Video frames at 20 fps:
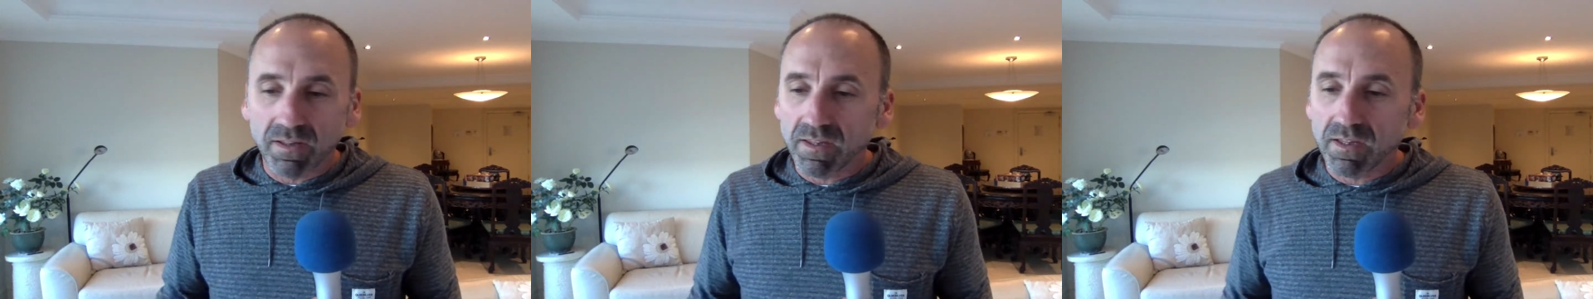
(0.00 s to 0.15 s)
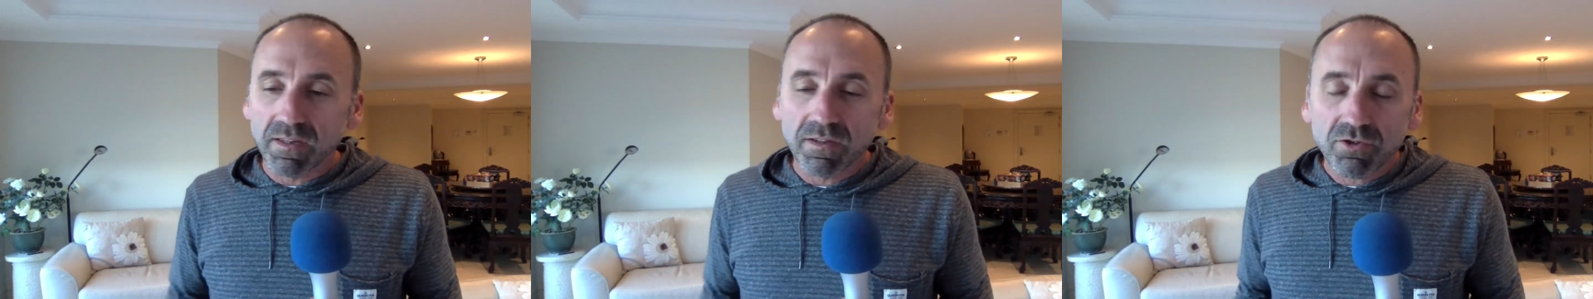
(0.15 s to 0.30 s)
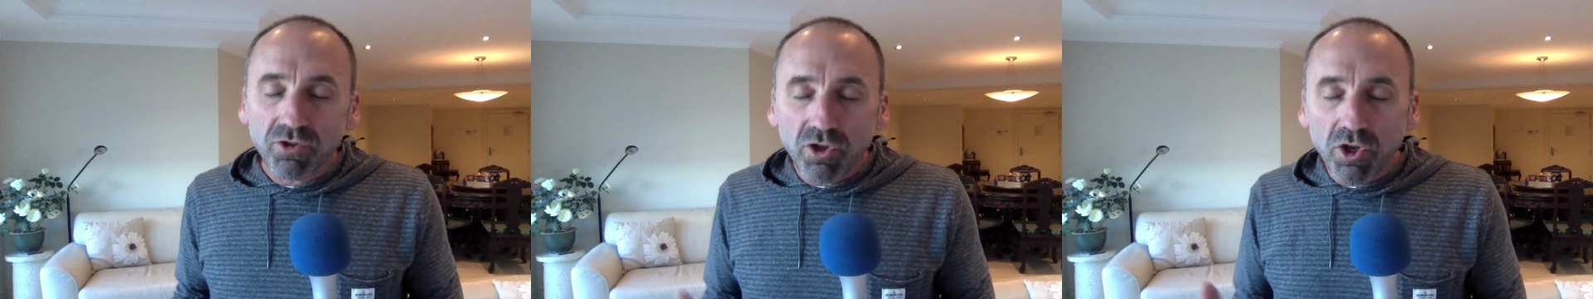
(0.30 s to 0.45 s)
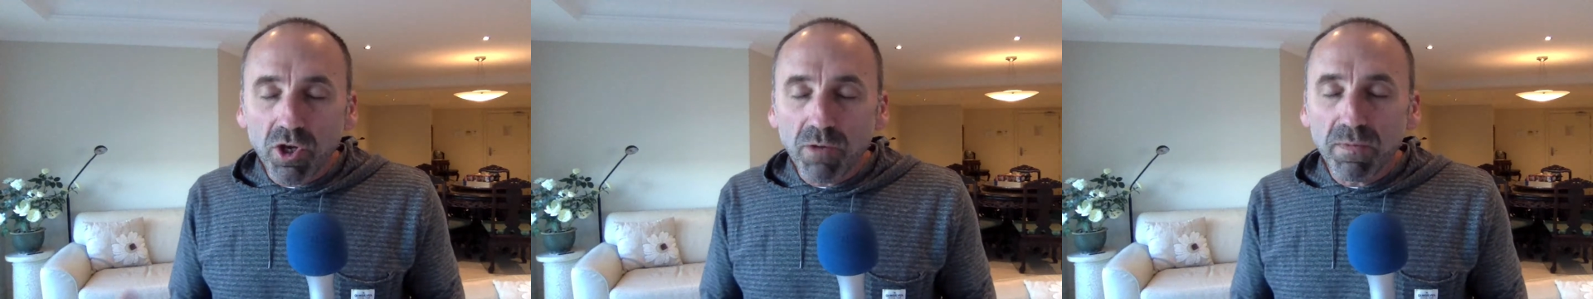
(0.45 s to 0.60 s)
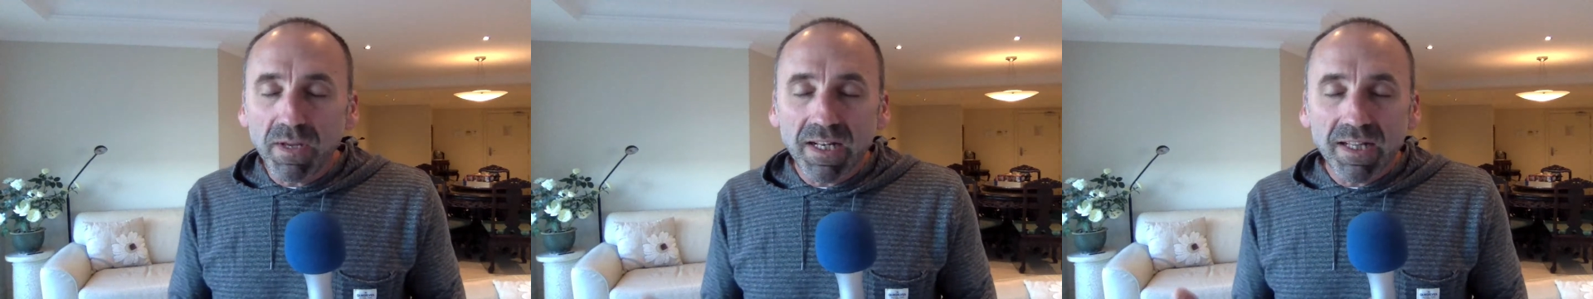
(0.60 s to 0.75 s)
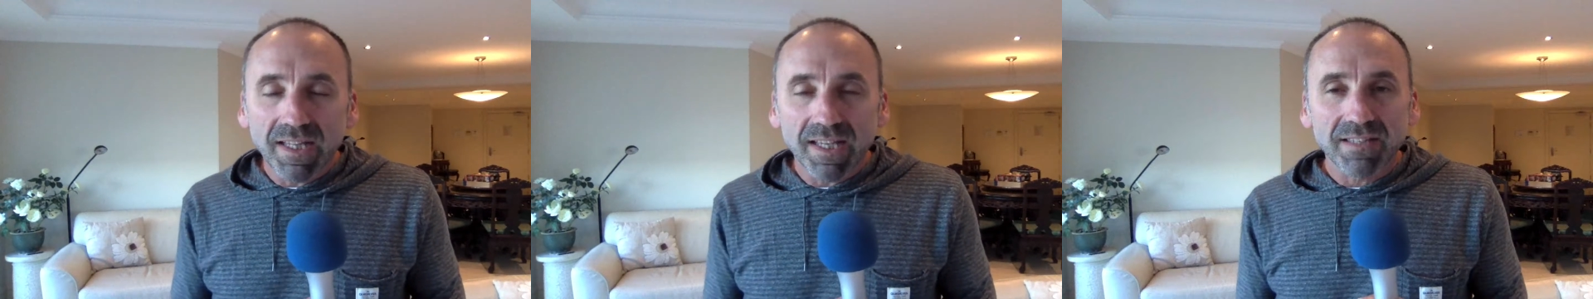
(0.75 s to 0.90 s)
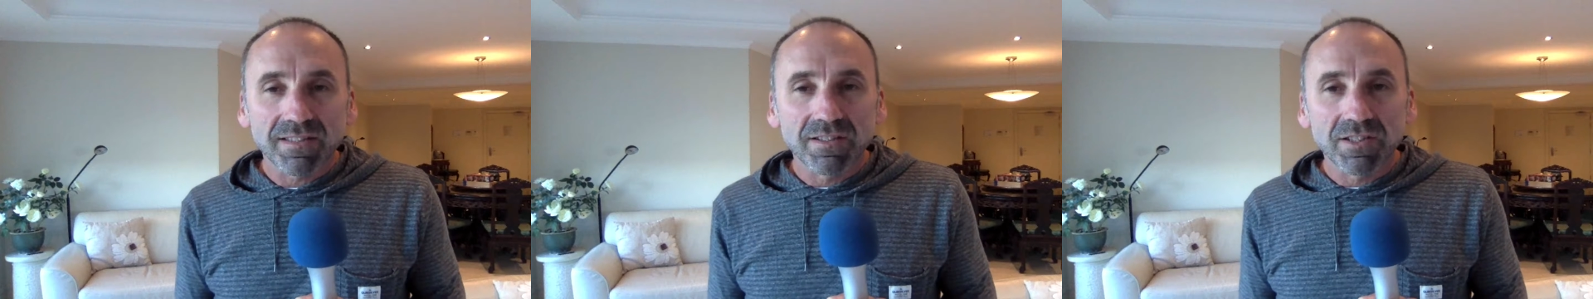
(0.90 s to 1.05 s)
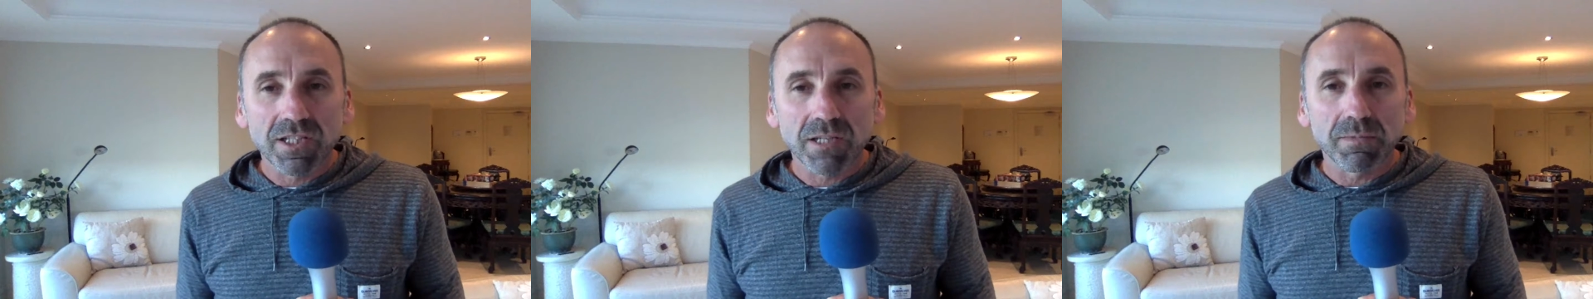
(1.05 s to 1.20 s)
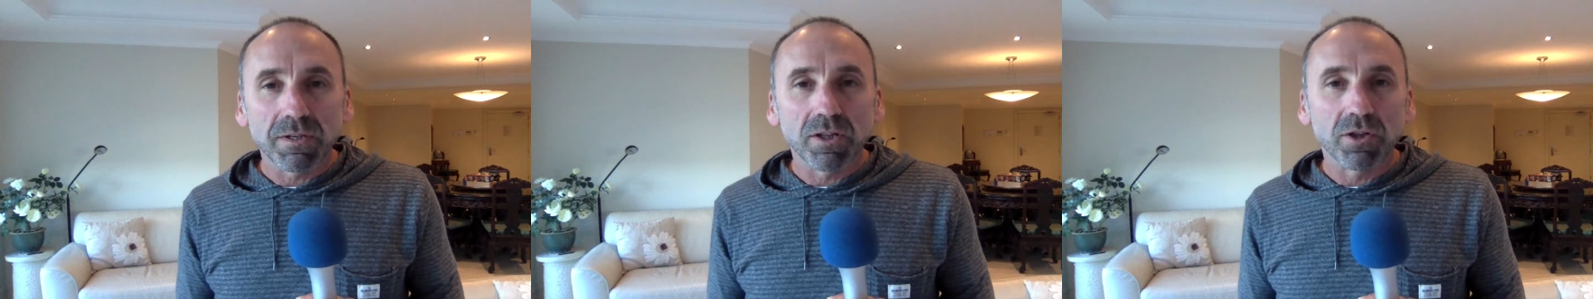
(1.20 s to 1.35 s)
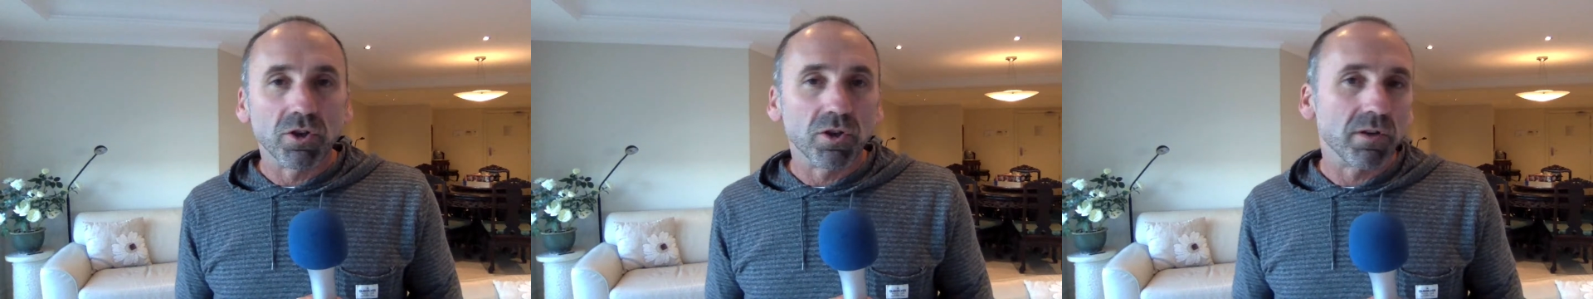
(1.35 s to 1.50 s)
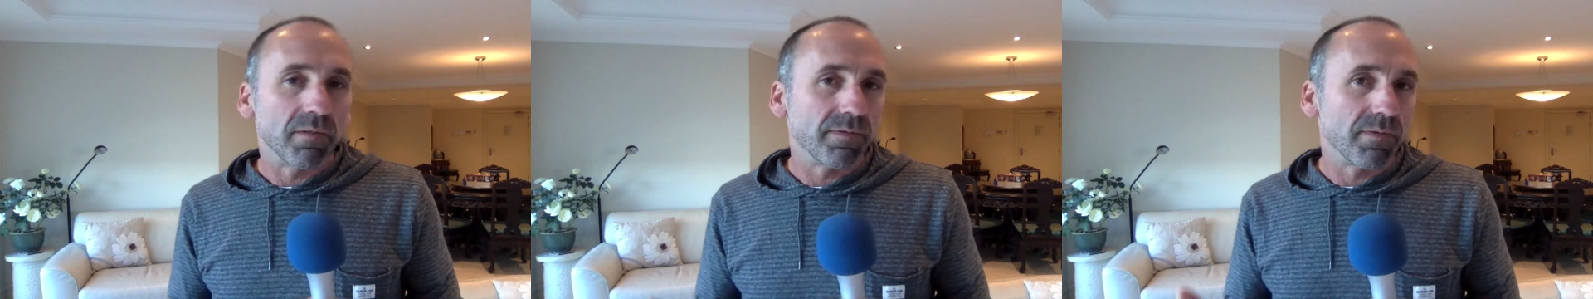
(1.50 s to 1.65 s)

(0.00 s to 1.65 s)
so many lessons to be learned